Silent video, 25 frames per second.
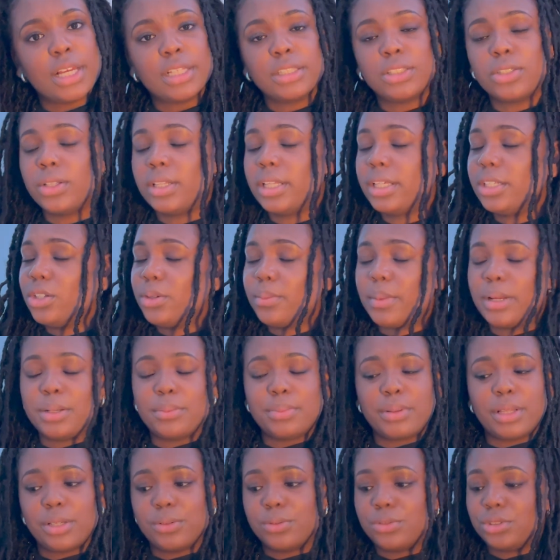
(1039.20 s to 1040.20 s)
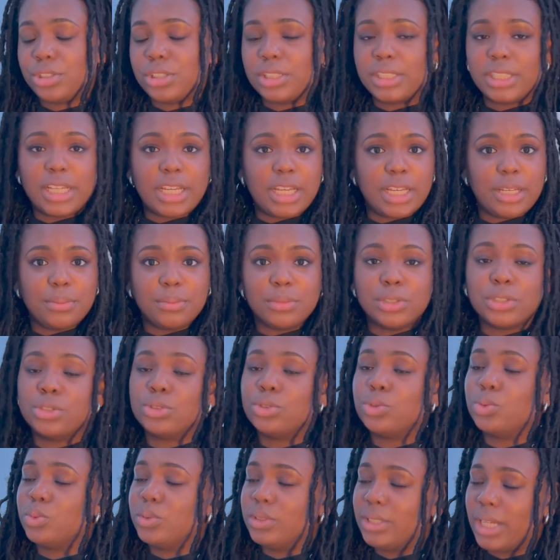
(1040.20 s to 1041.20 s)
Don't let nobody play with your name.
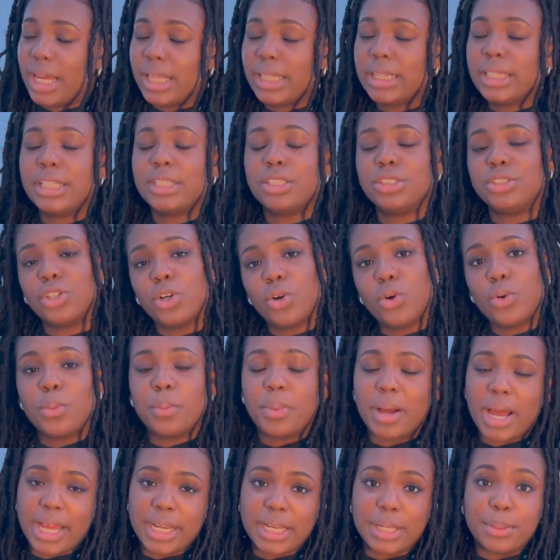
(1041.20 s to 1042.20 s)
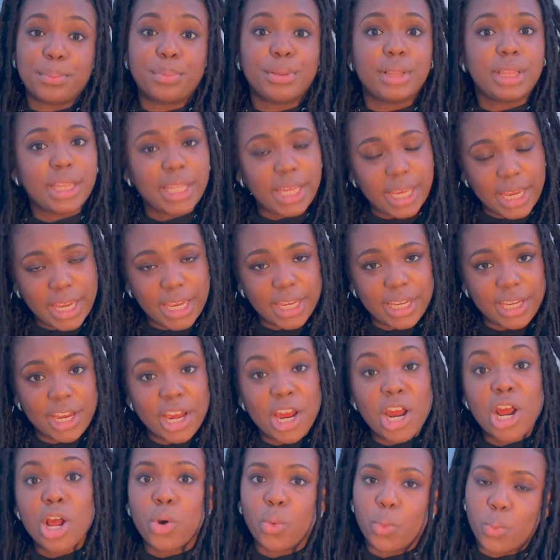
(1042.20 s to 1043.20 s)
Do not let nobody play
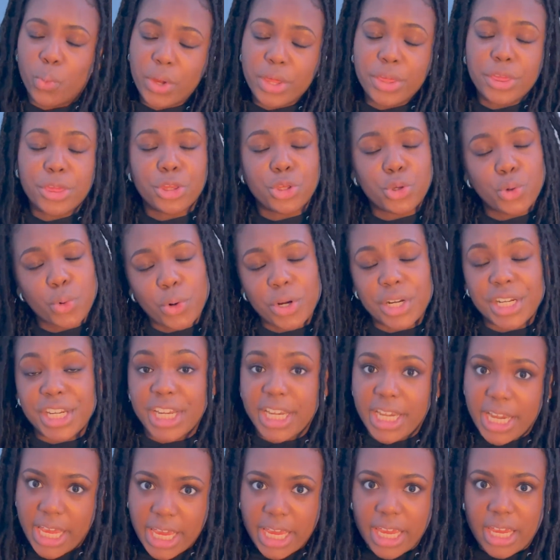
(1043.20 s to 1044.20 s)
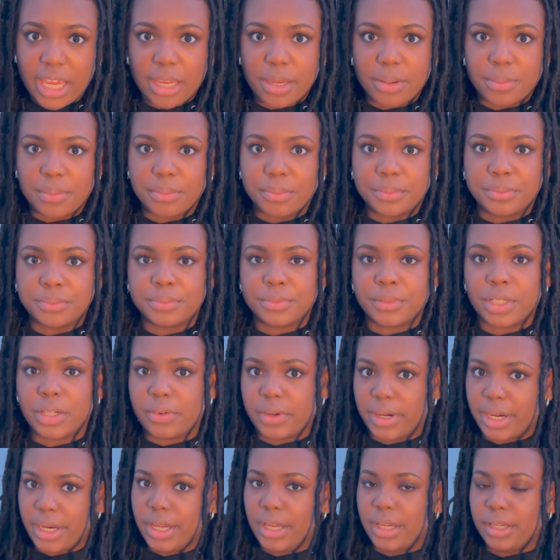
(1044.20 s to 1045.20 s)
with your name. All
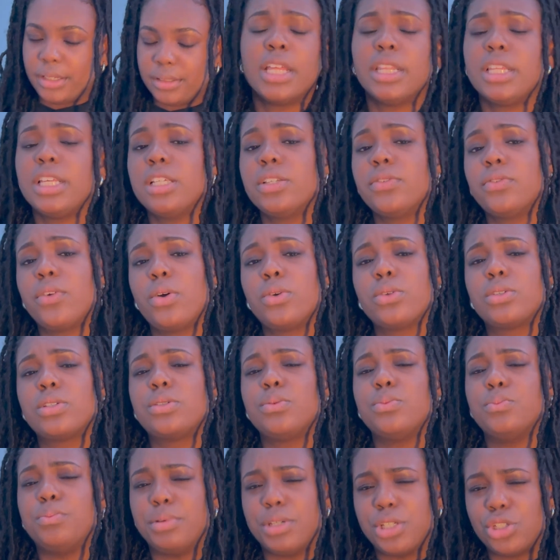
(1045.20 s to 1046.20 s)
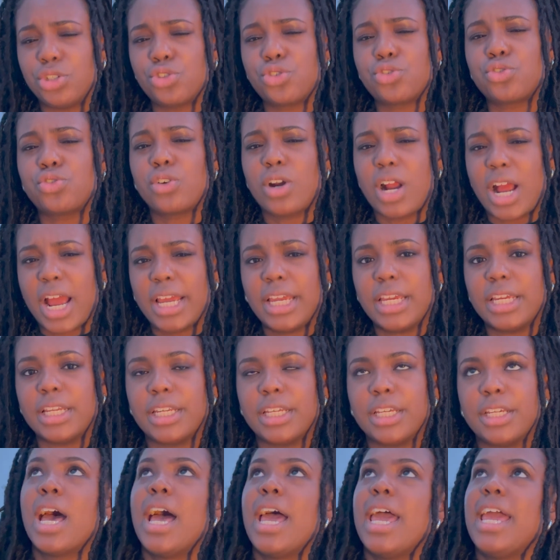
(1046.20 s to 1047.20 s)
right, these folks be trying
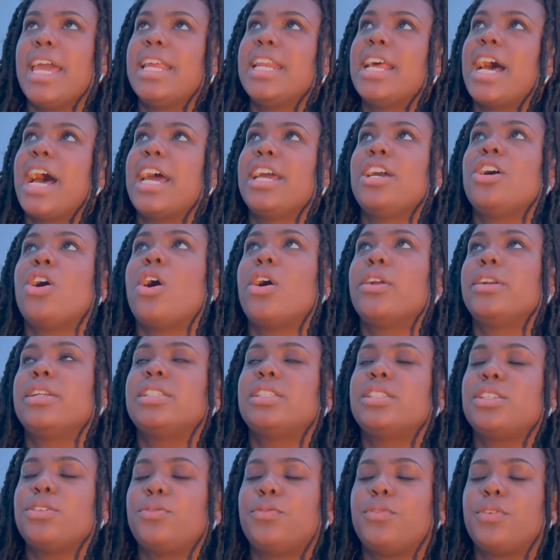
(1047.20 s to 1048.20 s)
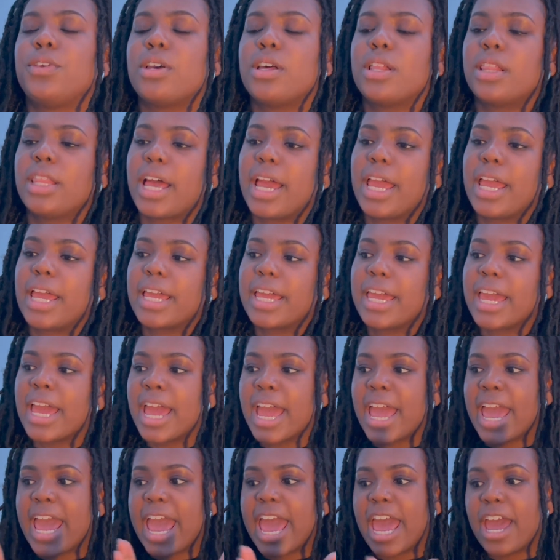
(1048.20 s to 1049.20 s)
it, and I honestly feel like
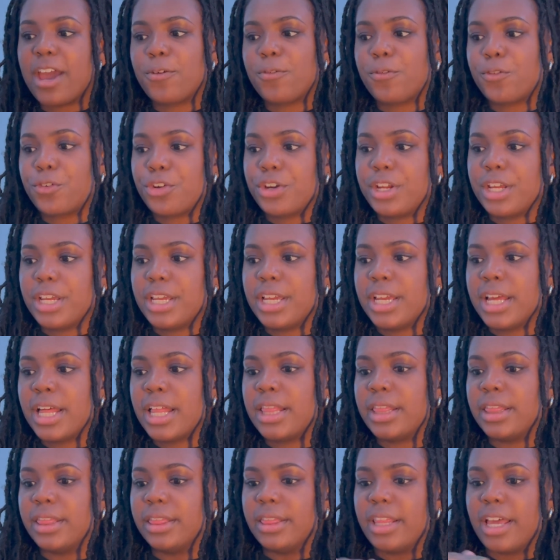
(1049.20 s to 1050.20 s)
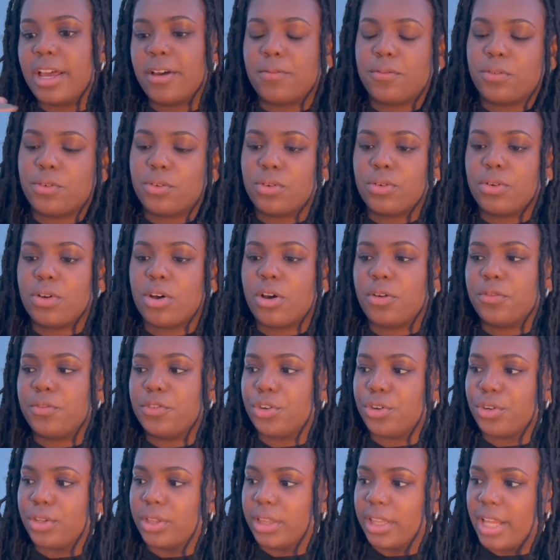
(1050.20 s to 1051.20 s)
every level of
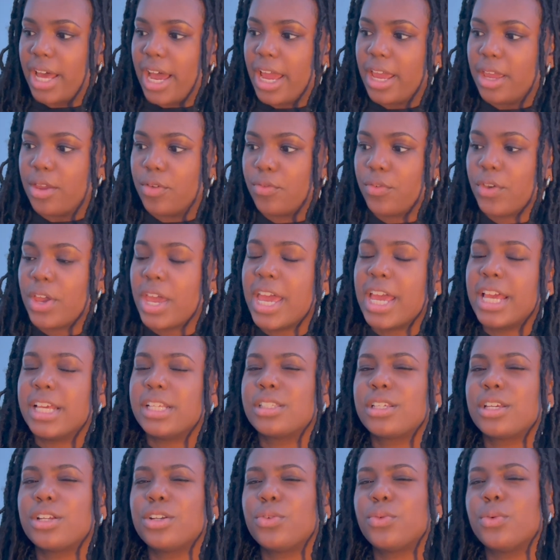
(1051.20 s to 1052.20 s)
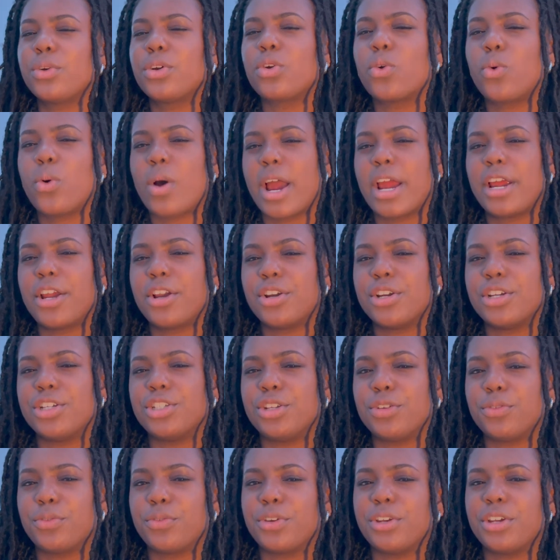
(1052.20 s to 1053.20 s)
your life is gonna require a
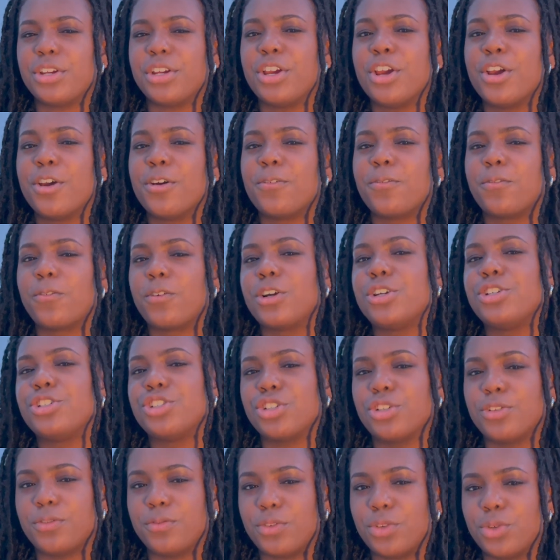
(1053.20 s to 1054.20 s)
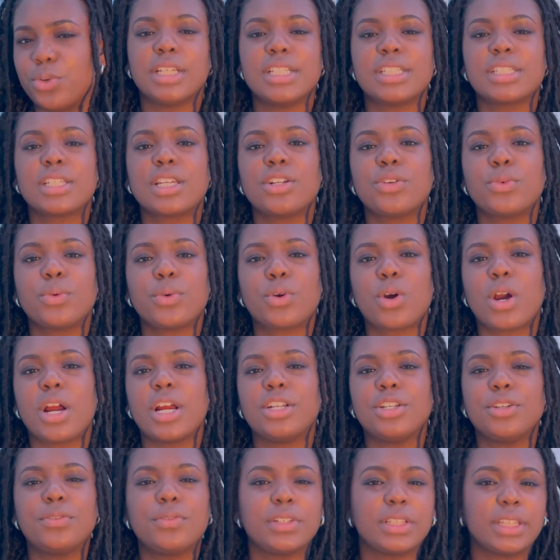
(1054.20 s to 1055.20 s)
different version of you. It's gonna require
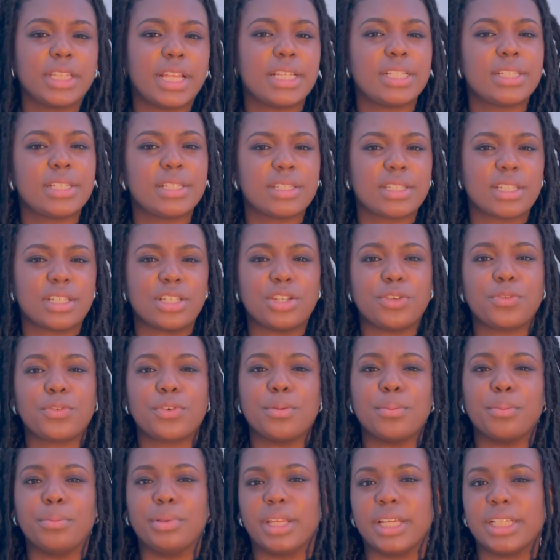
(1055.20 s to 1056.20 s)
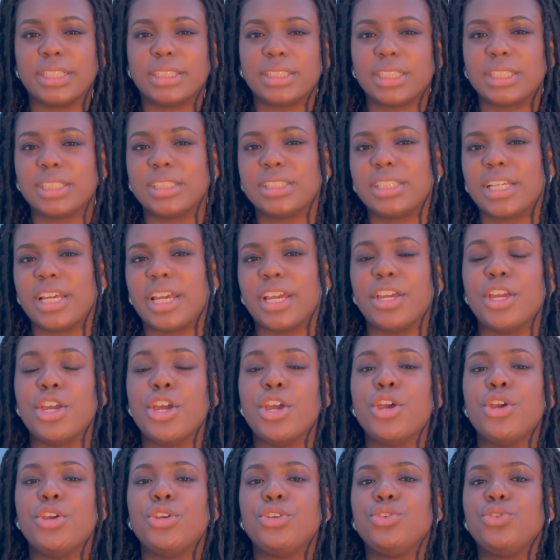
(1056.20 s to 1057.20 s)
different lessons and different blessings that
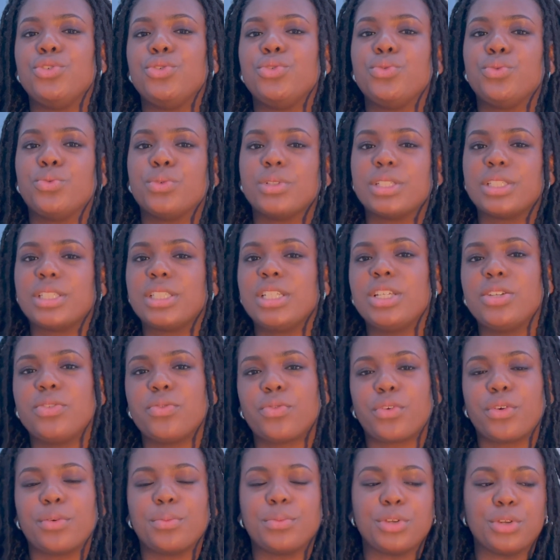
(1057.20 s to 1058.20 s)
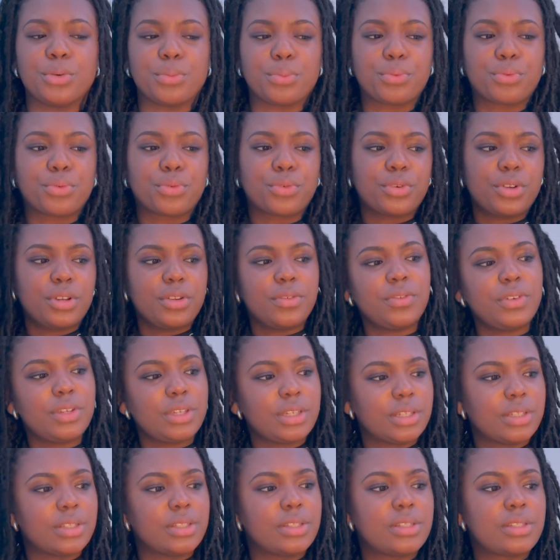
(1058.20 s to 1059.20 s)
you receive from your
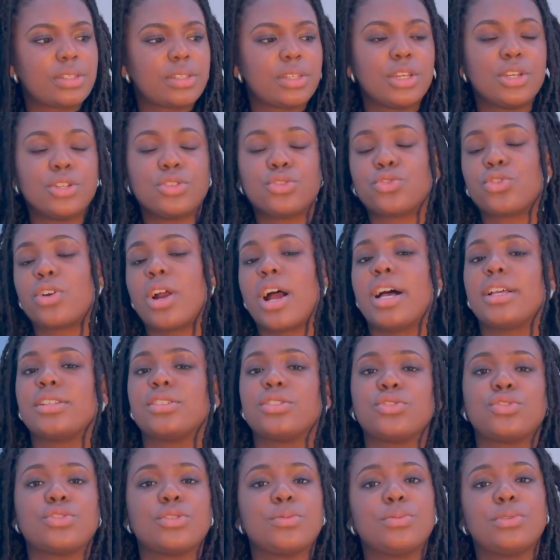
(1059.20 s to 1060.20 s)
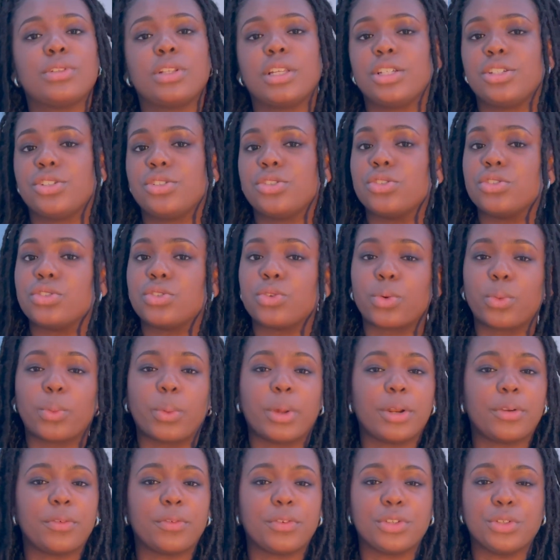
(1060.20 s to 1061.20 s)
previous trials and tribulations or
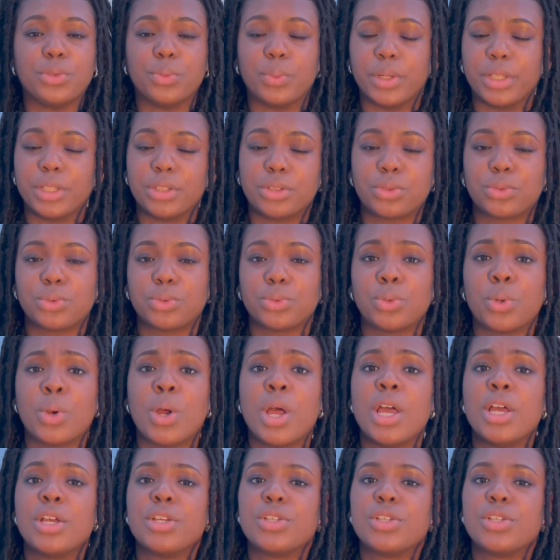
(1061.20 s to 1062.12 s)
whatever you went through.